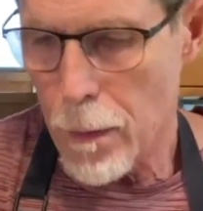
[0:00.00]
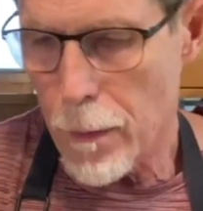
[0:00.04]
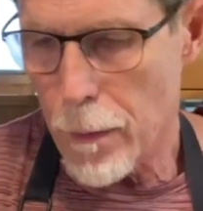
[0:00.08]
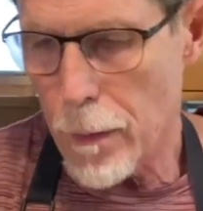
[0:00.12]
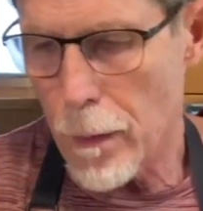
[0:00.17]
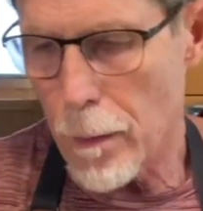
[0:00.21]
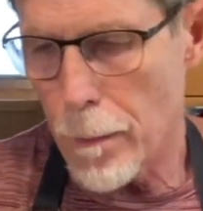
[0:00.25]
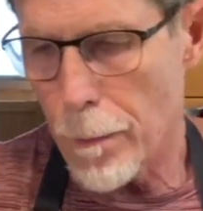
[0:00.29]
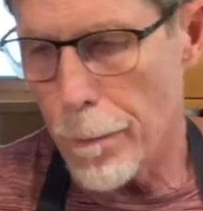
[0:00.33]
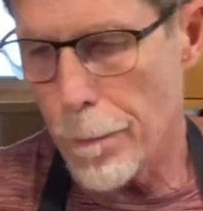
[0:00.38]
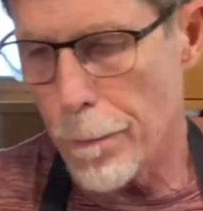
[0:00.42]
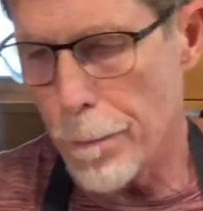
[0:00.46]

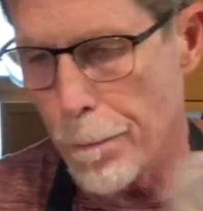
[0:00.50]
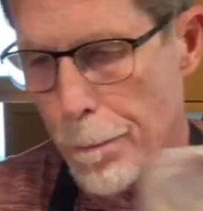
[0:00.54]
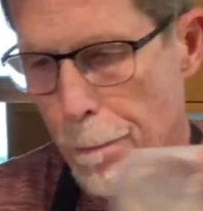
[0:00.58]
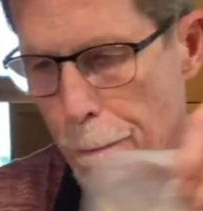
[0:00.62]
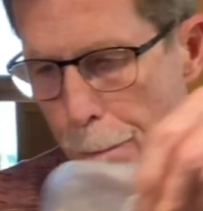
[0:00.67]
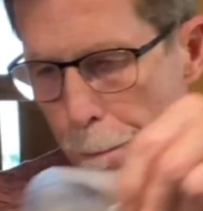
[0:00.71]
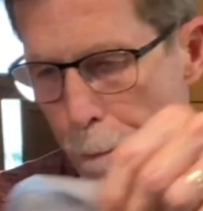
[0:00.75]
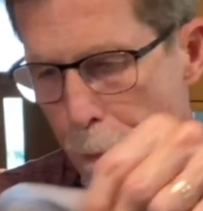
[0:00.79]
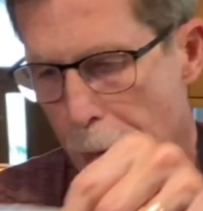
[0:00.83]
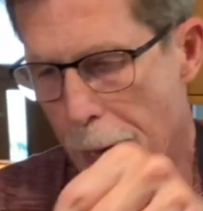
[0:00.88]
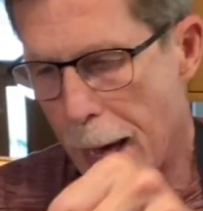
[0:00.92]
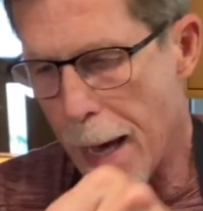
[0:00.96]
the
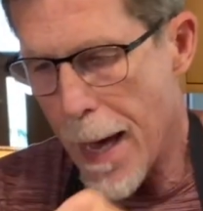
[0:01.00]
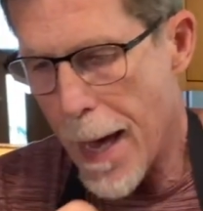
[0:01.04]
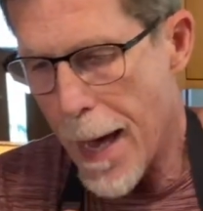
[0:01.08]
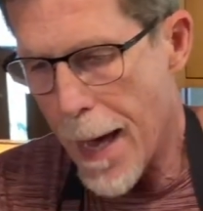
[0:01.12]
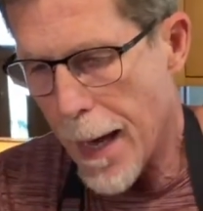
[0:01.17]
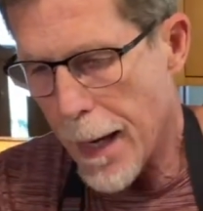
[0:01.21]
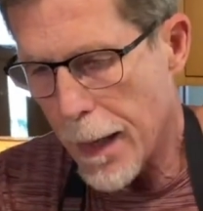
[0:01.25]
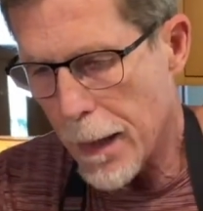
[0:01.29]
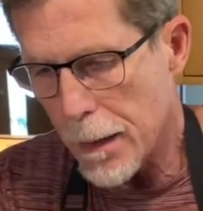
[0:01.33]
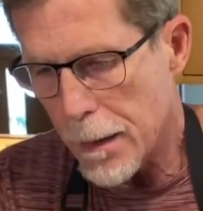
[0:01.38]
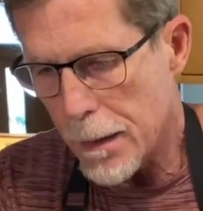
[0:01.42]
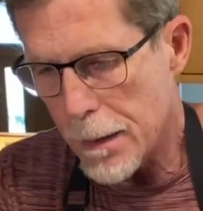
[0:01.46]

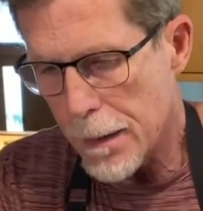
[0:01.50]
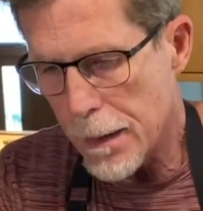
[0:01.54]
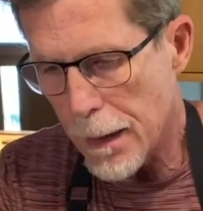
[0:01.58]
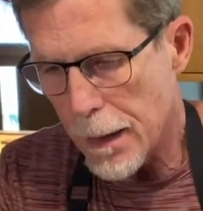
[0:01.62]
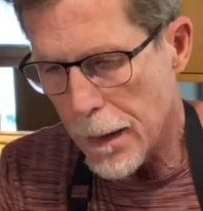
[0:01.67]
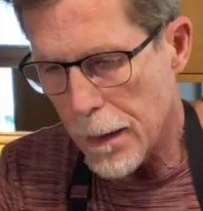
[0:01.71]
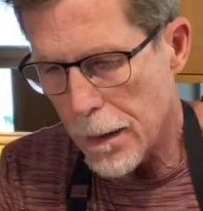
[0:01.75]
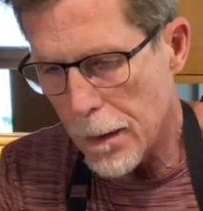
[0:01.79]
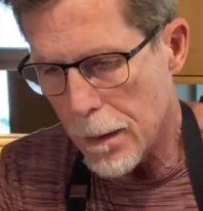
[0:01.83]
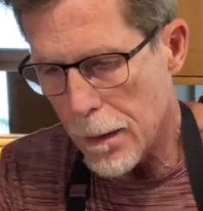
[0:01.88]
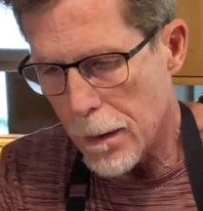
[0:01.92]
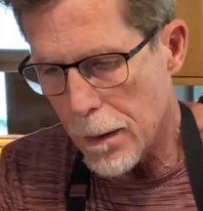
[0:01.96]
bags
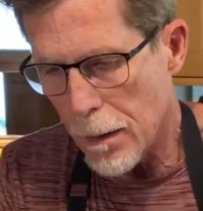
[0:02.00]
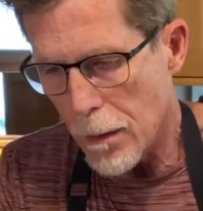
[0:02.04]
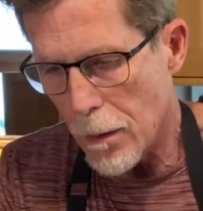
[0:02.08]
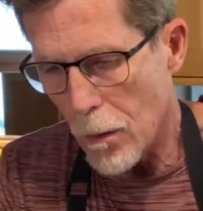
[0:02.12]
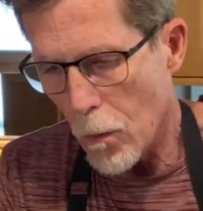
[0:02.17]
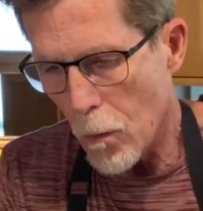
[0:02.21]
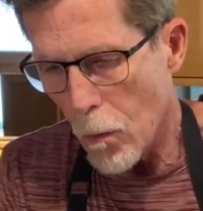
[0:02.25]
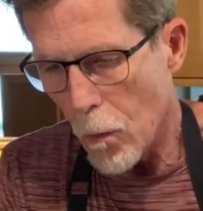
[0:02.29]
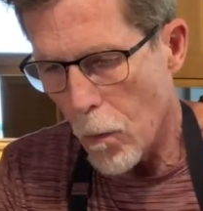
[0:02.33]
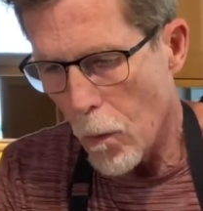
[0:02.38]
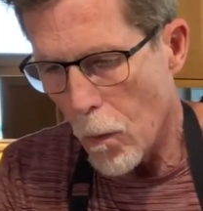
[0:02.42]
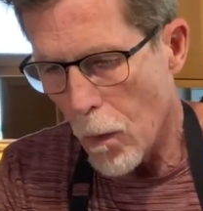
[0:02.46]
into the
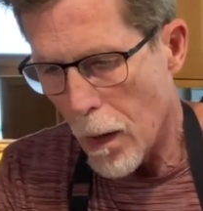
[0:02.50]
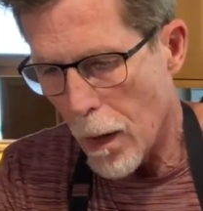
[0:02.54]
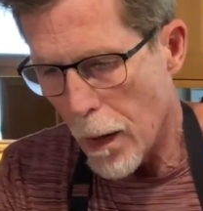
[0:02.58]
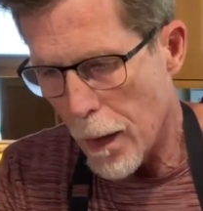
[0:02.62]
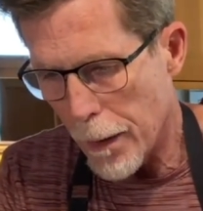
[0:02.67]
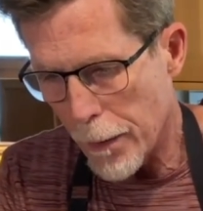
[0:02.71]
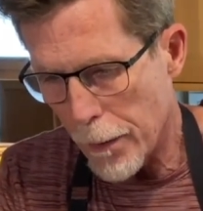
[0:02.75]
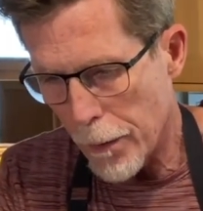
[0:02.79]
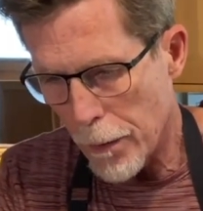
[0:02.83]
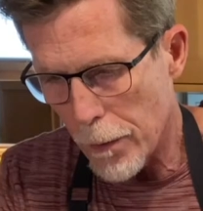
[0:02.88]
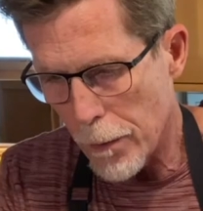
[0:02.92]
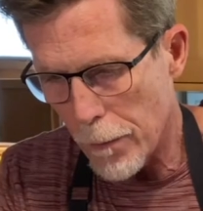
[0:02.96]

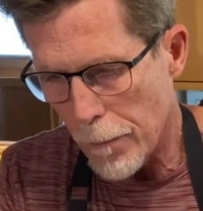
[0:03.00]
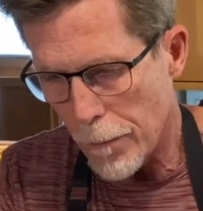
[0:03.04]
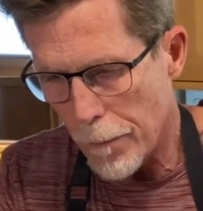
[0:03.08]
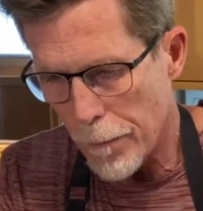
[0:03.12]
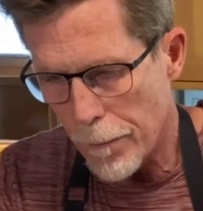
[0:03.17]
water.